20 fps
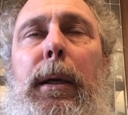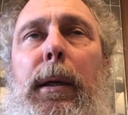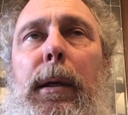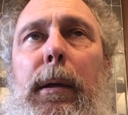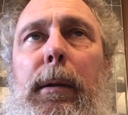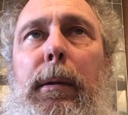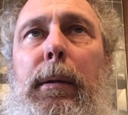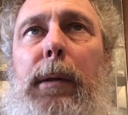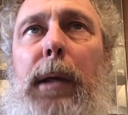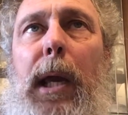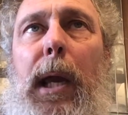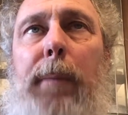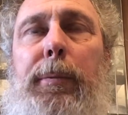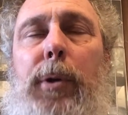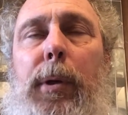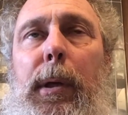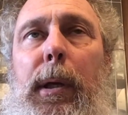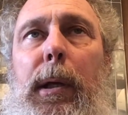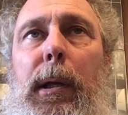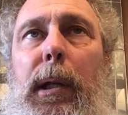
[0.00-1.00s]
in
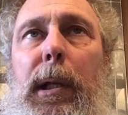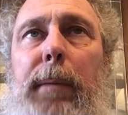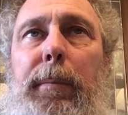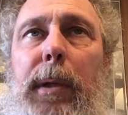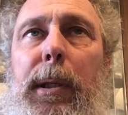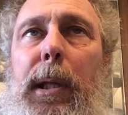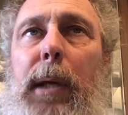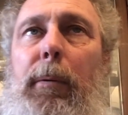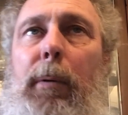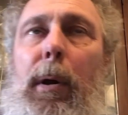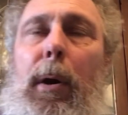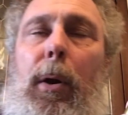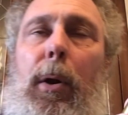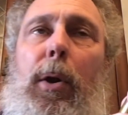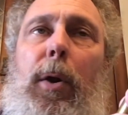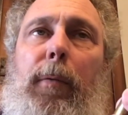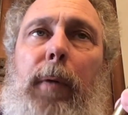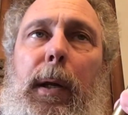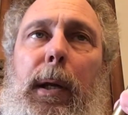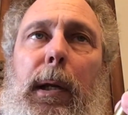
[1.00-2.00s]
capturing Italy, but they were
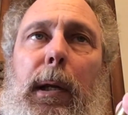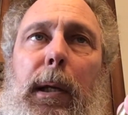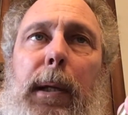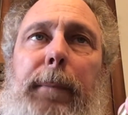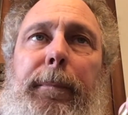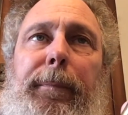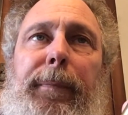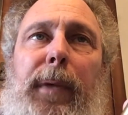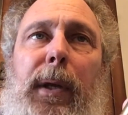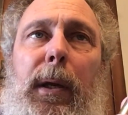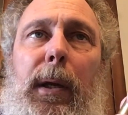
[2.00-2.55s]
all over Italy,